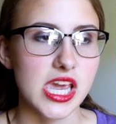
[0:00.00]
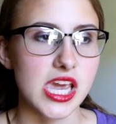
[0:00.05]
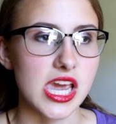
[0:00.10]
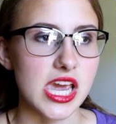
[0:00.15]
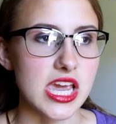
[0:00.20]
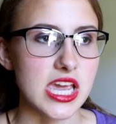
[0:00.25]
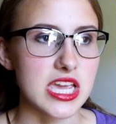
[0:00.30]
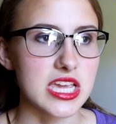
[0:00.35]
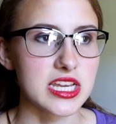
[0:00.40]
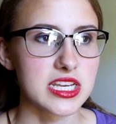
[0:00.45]

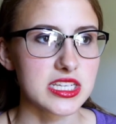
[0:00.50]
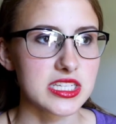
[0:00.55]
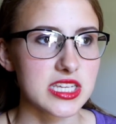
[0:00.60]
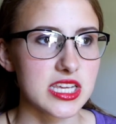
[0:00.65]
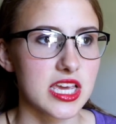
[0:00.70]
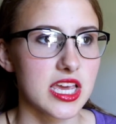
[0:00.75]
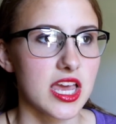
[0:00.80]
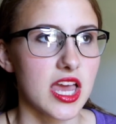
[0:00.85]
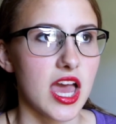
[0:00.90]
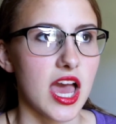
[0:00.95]

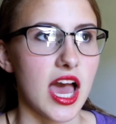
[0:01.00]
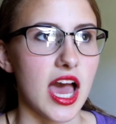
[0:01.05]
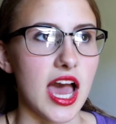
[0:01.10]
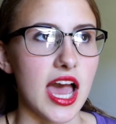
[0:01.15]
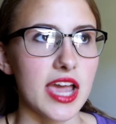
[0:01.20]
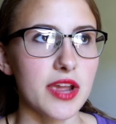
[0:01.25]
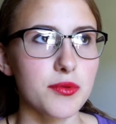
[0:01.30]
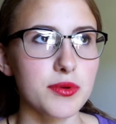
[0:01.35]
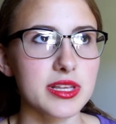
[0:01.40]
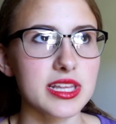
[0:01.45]
And
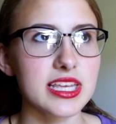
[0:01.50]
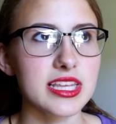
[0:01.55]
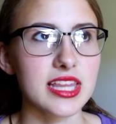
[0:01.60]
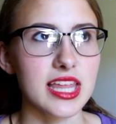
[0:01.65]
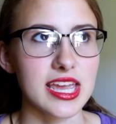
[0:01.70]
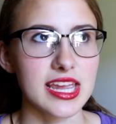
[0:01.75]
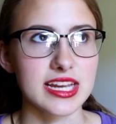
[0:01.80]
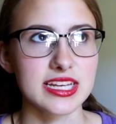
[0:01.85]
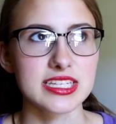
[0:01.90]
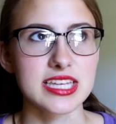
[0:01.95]
I really
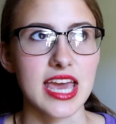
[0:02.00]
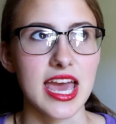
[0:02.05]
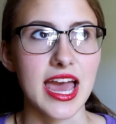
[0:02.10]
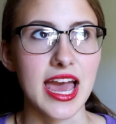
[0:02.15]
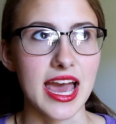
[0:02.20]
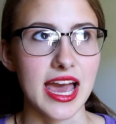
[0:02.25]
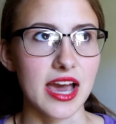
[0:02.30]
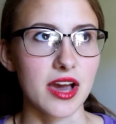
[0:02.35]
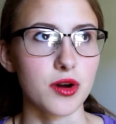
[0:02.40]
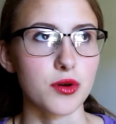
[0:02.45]
liked
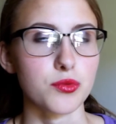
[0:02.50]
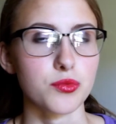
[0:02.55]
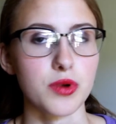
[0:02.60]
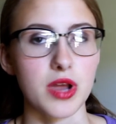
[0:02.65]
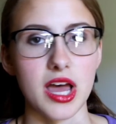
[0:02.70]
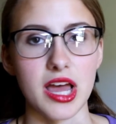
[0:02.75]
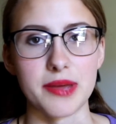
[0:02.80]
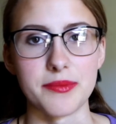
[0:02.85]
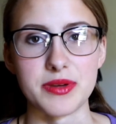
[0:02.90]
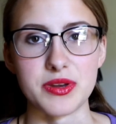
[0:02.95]
how
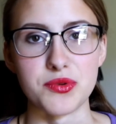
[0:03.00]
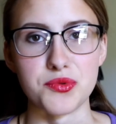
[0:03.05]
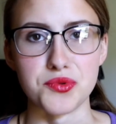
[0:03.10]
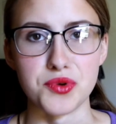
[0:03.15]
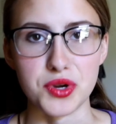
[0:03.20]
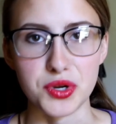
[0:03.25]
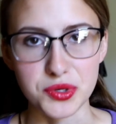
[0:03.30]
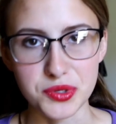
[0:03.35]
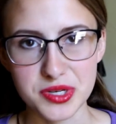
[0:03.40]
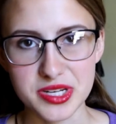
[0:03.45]
Robin
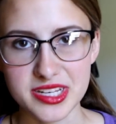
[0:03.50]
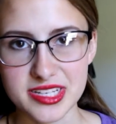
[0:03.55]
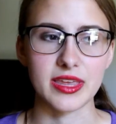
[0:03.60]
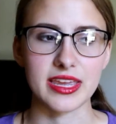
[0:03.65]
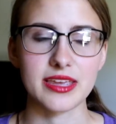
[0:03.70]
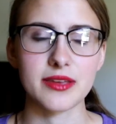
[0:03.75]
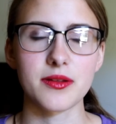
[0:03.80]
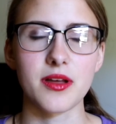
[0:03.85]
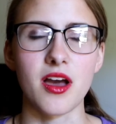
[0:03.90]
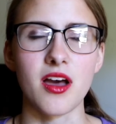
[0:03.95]
wrote it.
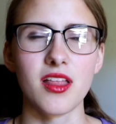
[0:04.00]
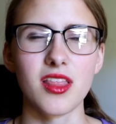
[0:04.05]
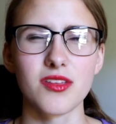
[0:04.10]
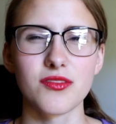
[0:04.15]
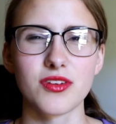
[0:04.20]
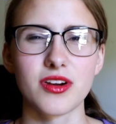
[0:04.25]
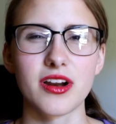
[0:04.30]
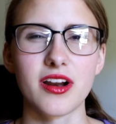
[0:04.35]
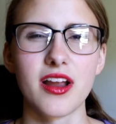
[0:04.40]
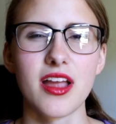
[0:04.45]
Like,
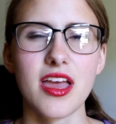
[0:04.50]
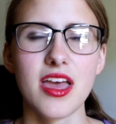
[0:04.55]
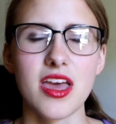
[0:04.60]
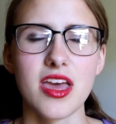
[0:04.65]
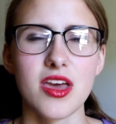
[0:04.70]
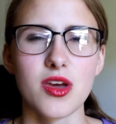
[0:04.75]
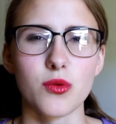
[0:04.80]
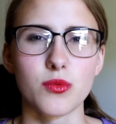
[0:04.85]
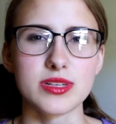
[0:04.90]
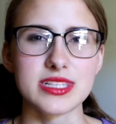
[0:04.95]
Oliver
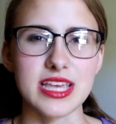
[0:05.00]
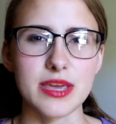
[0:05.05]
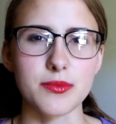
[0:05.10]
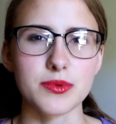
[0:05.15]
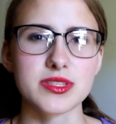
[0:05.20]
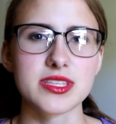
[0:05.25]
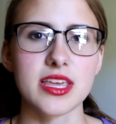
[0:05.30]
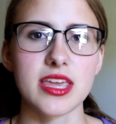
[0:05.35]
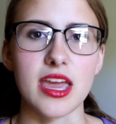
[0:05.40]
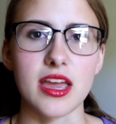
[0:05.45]
was
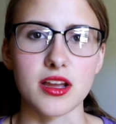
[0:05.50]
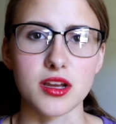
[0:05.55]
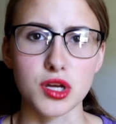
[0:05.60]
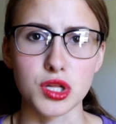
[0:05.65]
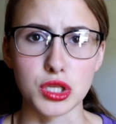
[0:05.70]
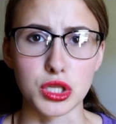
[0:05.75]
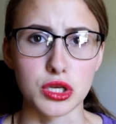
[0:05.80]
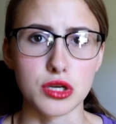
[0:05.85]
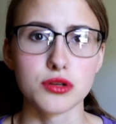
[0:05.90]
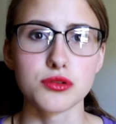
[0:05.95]
able to get
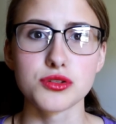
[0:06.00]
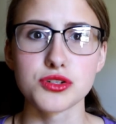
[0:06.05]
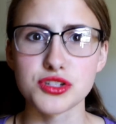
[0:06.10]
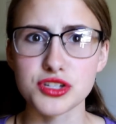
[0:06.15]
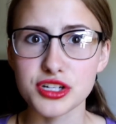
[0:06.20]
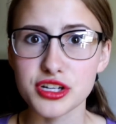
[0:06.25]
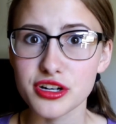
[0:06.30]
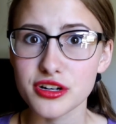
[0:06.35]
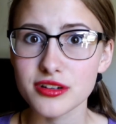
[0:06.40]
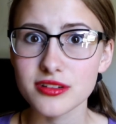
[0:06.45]

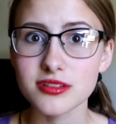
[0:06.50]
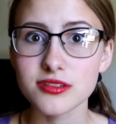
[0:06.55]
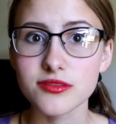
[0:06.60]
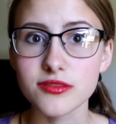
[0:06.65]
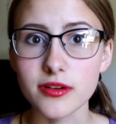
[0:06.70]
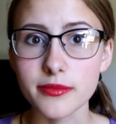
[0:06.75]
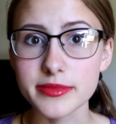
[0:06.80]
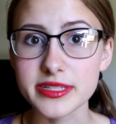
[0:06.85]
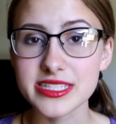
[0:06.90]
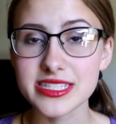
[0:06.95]
closure
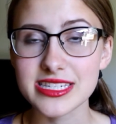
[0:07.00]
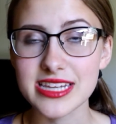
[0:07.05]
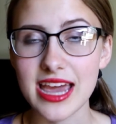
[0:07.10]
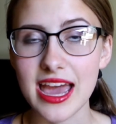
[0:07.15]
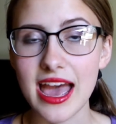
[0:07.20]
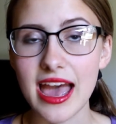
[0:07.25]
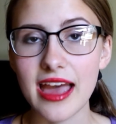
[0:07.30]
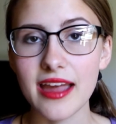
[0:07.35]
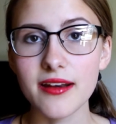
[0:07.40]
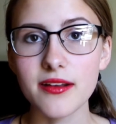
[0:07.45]
from his
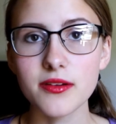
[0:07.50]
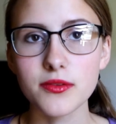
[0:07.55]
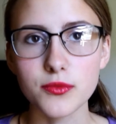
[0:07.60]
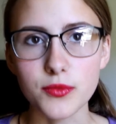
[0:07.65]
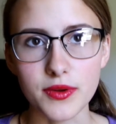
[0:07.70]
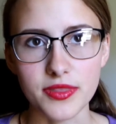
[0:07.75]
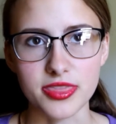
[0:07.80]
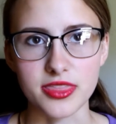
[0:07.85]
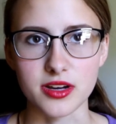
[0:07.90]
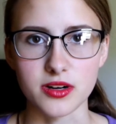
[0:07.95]
dad
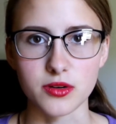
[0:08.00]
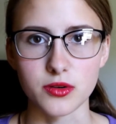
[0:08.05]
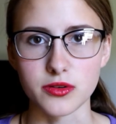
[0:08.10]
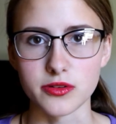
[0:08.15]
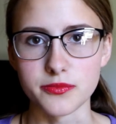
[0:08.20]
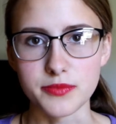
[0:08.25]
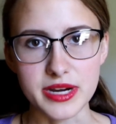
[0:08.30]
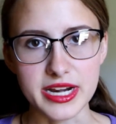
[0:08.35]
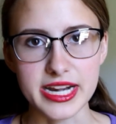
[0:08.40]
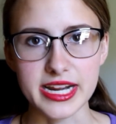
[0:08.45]
with their whole
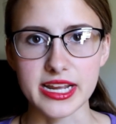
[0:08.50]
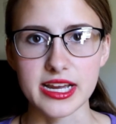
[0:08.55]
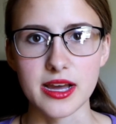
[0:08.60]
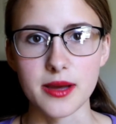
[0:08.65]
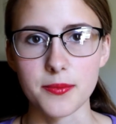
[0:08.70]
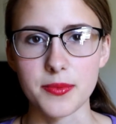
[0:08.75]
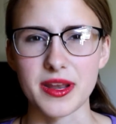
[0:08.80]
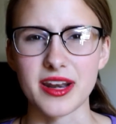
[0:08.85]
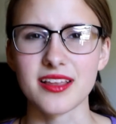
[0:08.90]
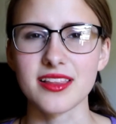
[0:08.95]
meeting
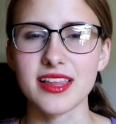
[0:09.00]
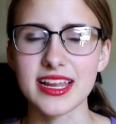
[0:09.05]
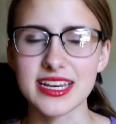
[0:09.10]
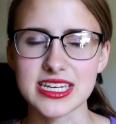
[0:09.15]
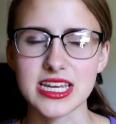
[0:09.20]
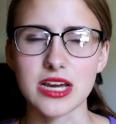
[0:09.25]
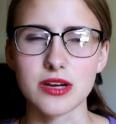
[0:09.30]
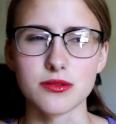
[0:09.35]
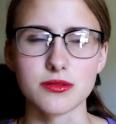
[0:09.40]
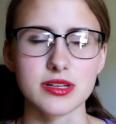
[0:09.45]
up. And I liked
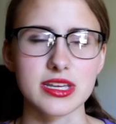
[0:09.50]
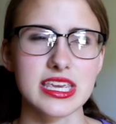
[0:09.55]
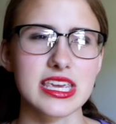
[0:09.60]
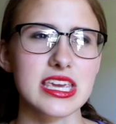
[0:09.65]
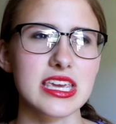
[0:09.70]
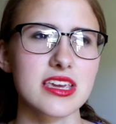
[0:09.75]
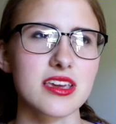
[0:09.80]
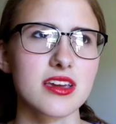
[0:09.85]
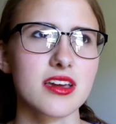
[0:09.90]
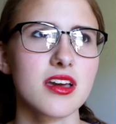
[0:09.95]
how
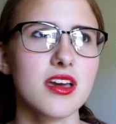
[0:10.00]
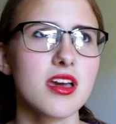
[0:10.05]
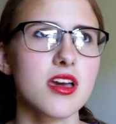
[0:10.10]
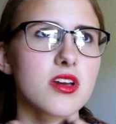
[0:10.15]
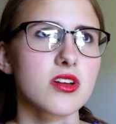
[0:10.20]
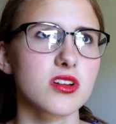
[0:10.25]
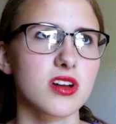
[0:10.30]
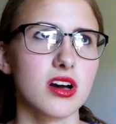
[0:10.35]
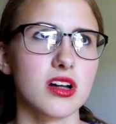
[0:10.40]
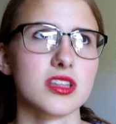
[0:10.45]
he
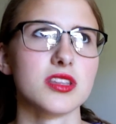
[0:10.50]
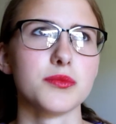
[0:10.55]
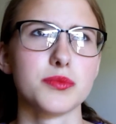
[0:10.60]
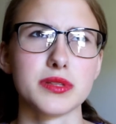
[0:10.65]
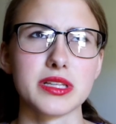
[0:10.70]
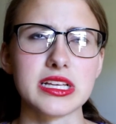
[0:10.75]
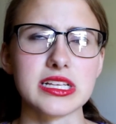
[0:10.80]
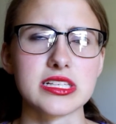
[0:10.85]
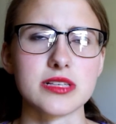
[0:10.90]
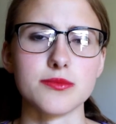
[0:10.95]
called the
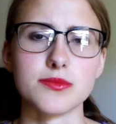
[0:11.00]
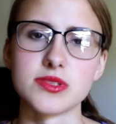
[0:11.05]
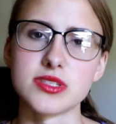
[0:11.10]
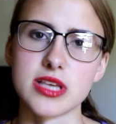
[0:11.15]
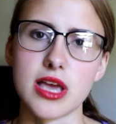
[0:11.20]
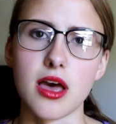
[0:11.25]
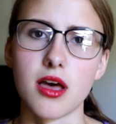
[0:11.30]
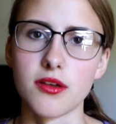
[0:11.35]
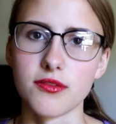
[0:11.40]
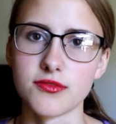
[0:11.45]
police
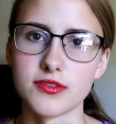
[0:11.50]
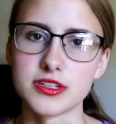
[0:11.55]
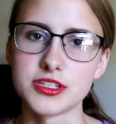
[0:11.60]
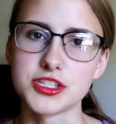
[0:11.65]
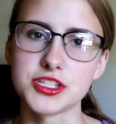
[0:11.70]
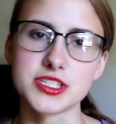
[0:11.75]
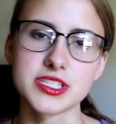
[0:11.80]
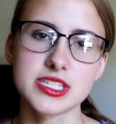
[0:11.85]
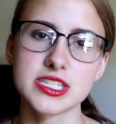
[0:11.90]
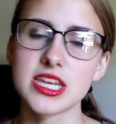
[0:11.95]
himself. It
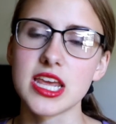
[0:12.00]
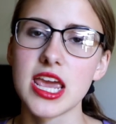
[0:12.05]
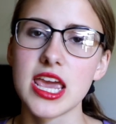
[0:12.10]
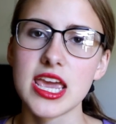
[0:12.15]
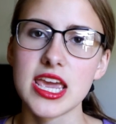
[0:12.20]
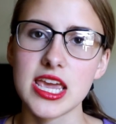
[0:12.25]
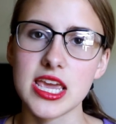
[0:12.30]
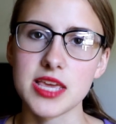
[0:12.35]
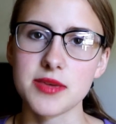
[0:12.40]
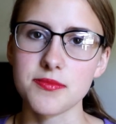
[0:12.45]
just,
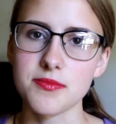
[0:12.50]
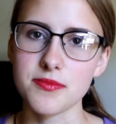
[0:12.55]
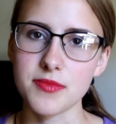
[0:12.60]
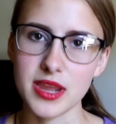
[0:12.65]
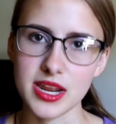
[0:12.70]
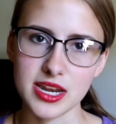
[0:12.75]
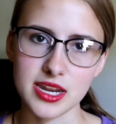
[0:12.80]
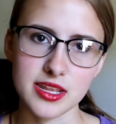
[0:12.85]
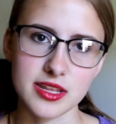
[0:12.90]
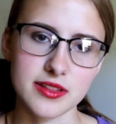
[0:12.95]
it
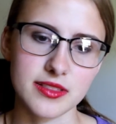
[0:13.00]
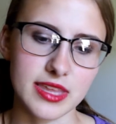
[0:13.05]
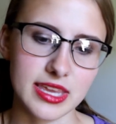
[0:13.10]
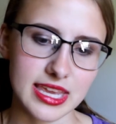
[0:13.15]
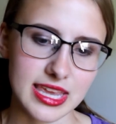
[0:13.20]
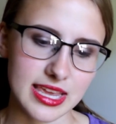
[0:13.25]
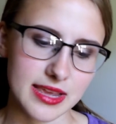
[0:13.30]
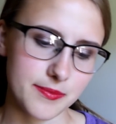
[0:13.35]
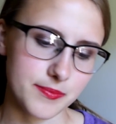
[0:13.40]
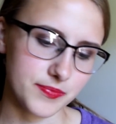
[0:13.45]
made,
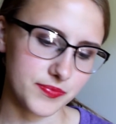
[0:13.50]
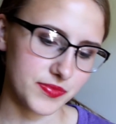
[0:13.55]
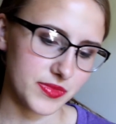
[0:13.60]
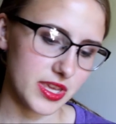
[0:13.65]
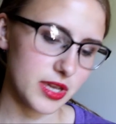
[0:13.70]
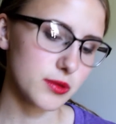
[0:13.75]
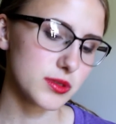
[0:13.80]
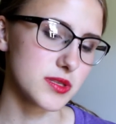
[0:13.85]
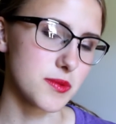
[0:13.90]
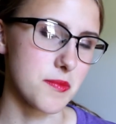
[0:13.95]
like,
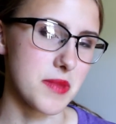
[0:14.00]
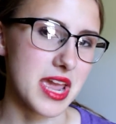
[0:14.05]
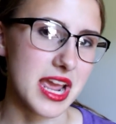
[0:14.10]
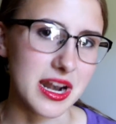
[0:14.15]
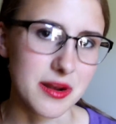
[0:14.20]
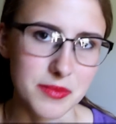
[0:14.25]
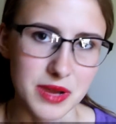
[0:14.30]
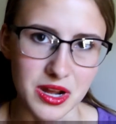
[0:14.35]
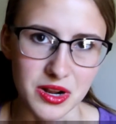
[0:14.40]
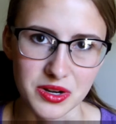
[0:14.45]
he was a man
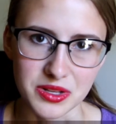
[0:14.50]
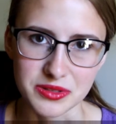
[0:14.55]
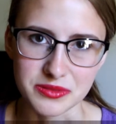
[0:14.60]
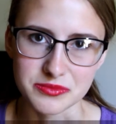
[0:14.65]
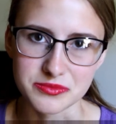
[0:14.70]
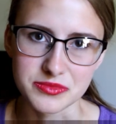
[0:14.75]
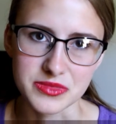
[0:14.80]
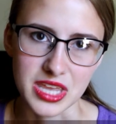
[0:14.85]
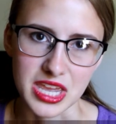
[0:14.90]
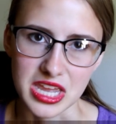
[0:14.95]
about
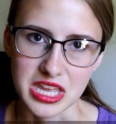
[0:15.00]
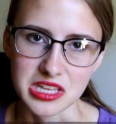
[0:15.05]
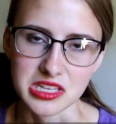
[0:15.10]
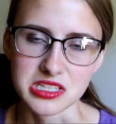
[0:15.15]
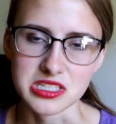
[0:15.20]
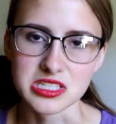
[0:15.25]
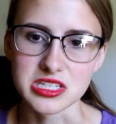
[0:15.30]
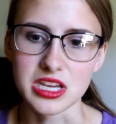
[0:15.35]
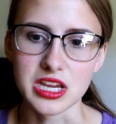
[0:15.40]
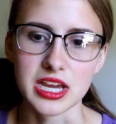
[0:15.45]
it
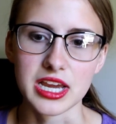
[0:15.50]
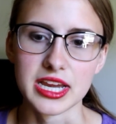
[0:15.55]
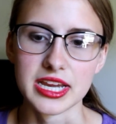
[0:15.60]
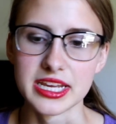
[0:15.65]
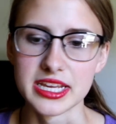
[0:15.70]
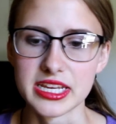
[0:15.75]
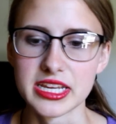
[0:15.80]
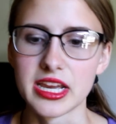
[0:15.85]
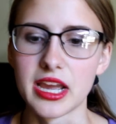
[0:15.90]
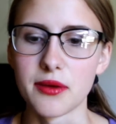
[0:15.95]
and
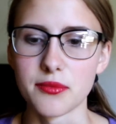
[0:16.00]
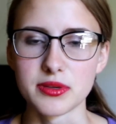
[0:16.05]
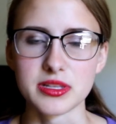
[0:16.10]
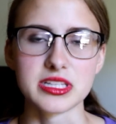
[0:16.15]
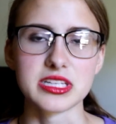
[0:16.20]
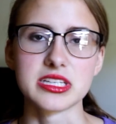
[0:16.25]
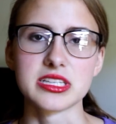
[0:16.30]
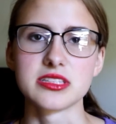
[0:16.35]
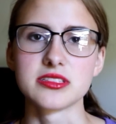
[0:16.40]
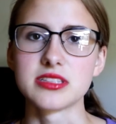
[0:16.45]
I, I
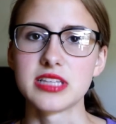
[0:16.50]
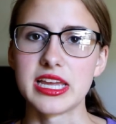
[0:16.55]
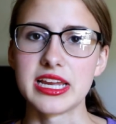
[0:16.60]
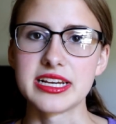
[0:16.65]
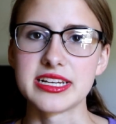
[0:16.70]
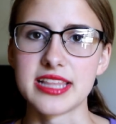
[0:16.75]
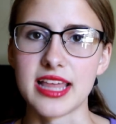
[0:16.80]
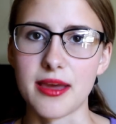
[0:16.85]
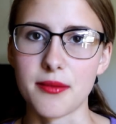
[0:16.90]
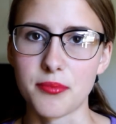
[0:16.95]
really
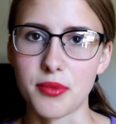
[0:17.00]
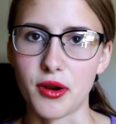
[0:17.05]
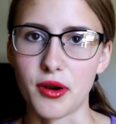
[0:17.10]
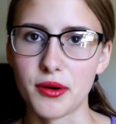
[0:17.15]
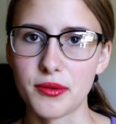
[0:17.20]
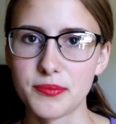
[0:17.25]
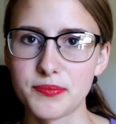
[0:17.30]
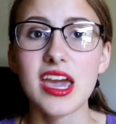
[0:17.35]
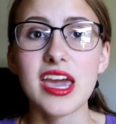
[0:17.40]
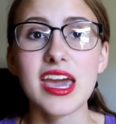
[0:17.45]
liked that part.